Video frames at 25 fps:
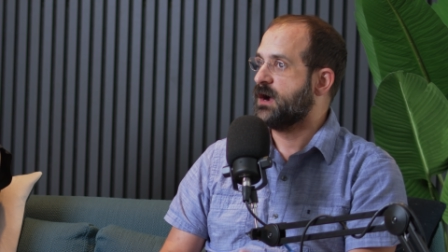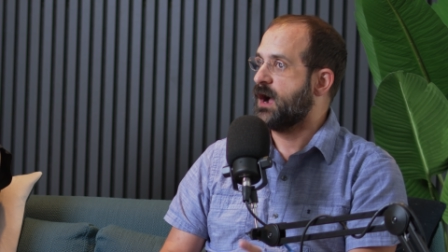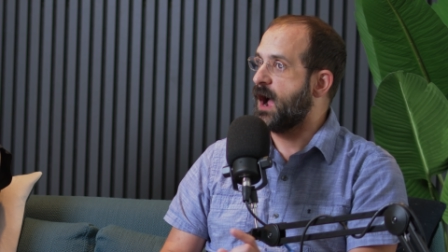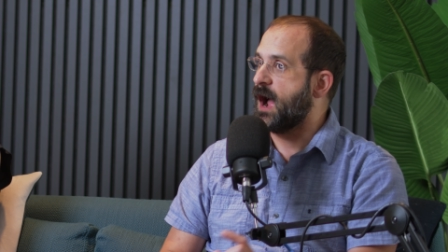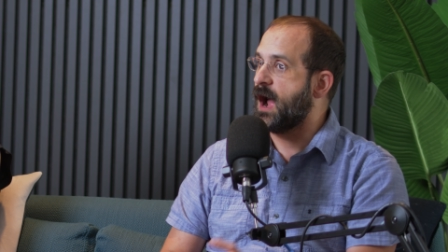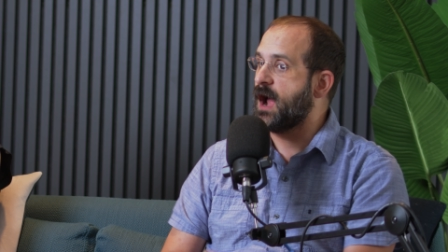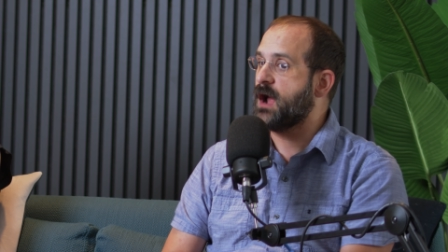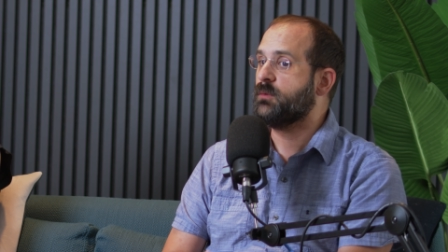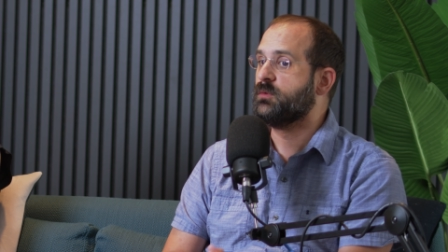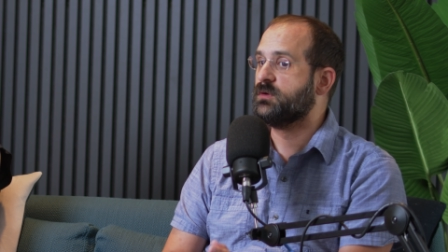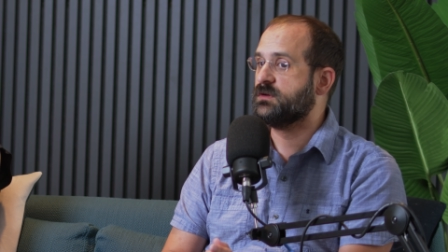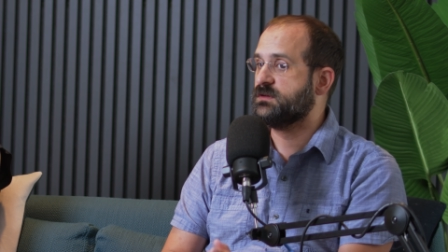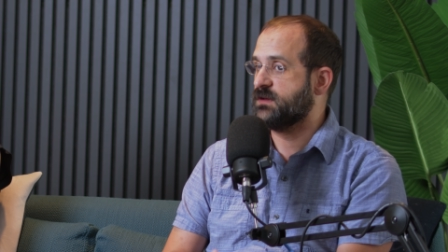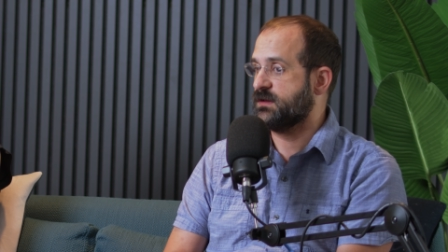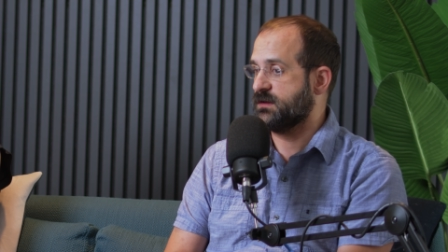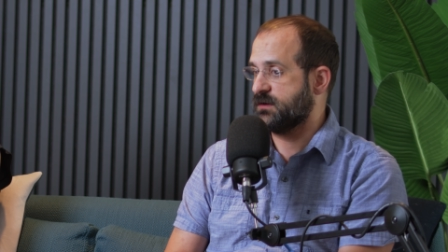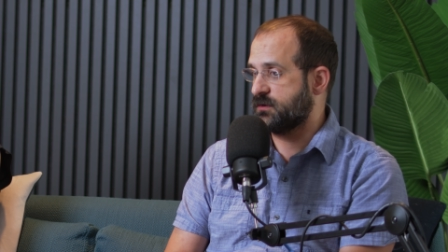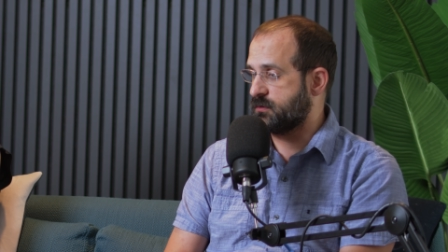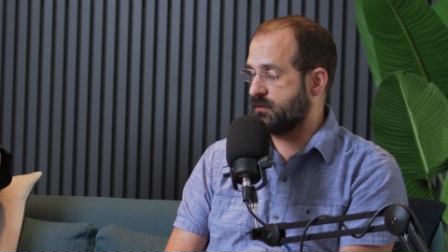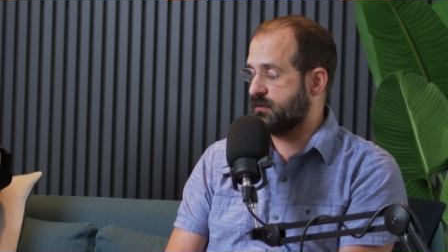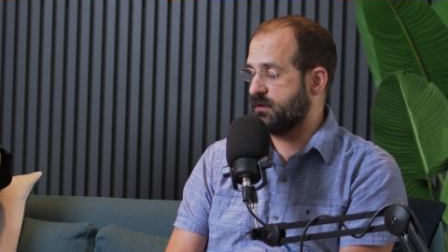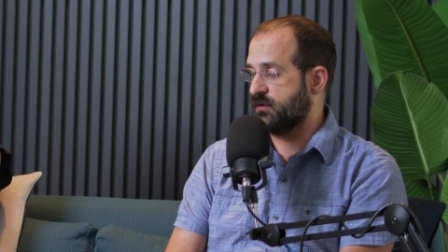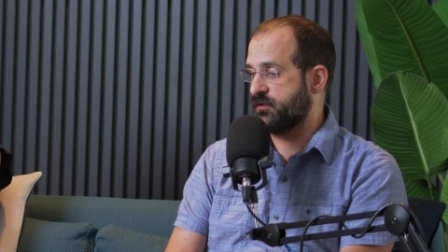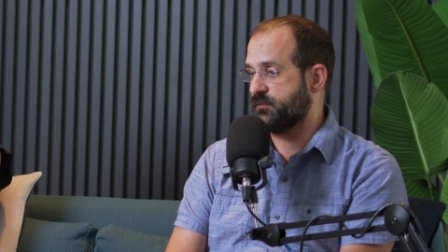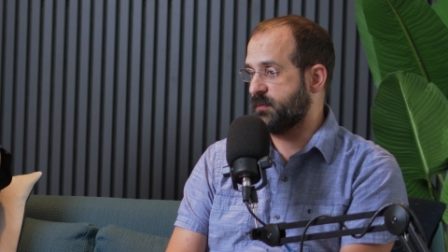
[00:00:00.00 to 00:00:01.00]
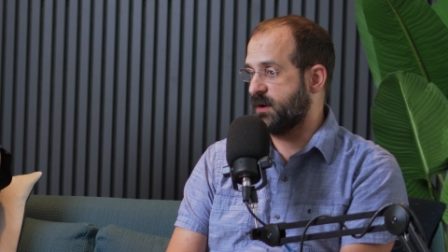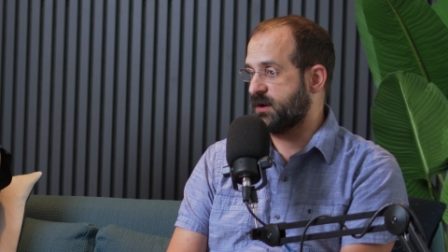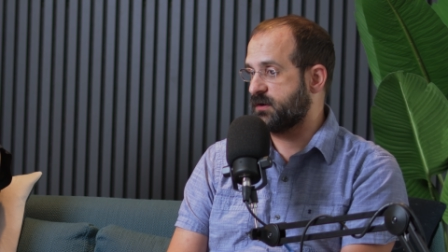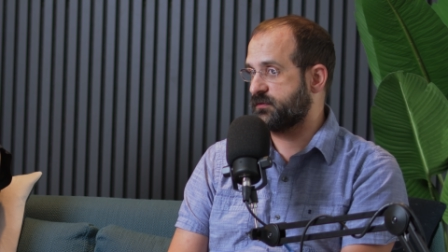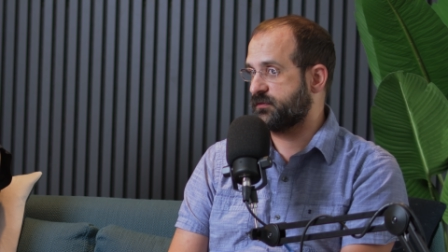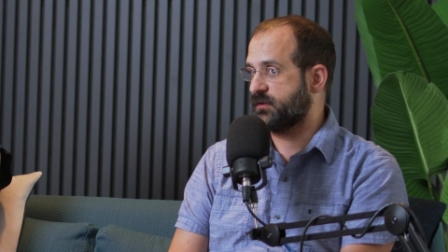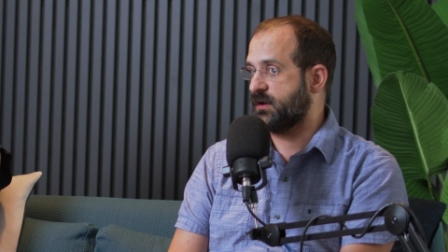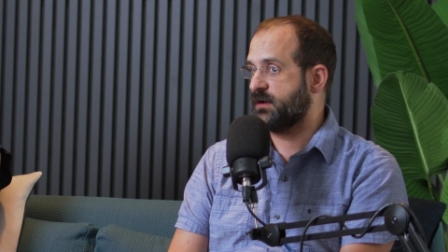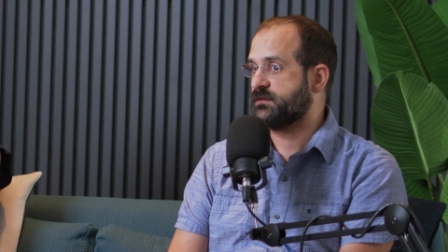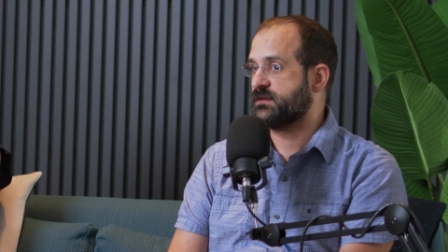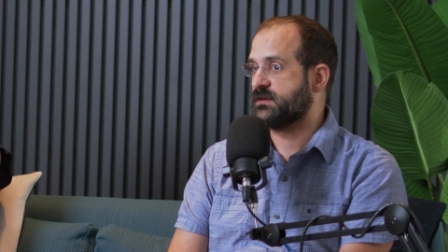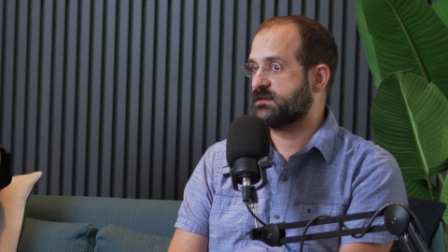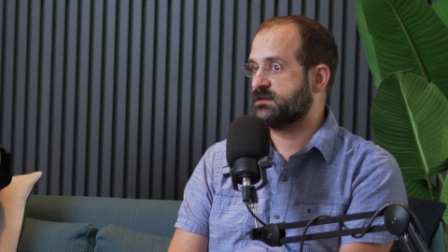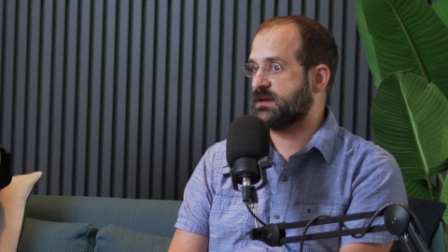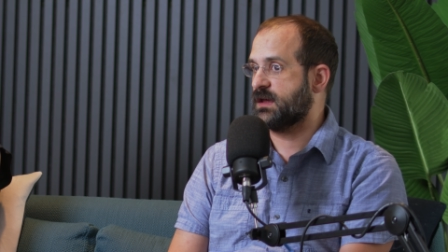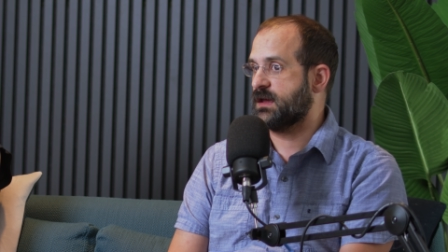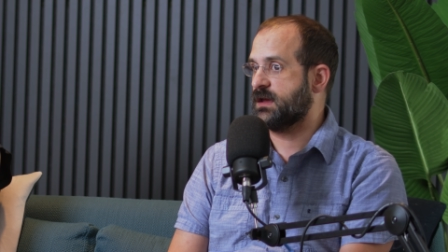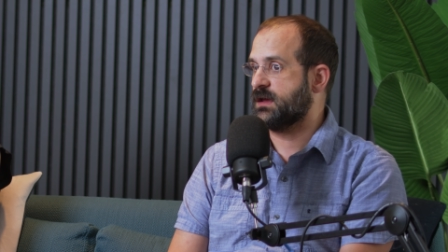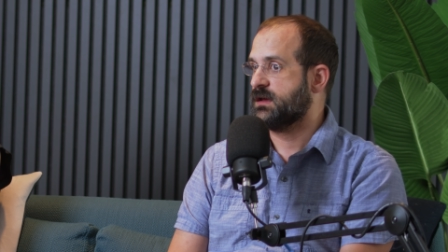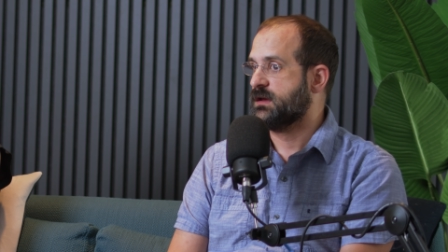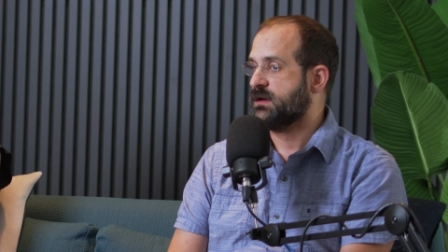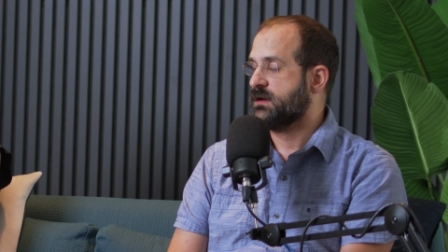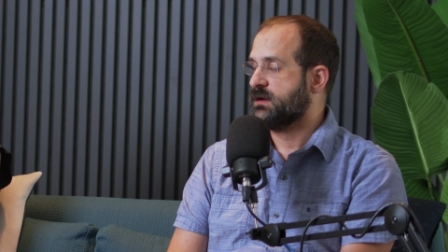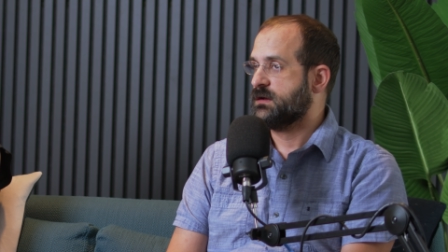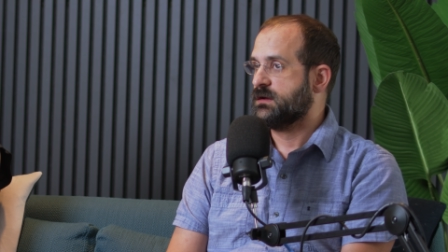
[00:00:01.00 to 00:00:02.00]
I would encourage Microsoft to
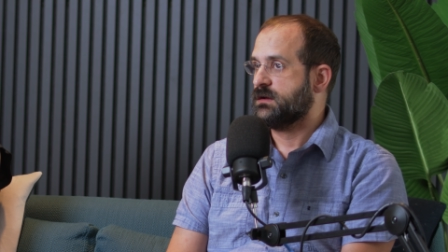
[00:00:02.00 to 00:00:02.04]
say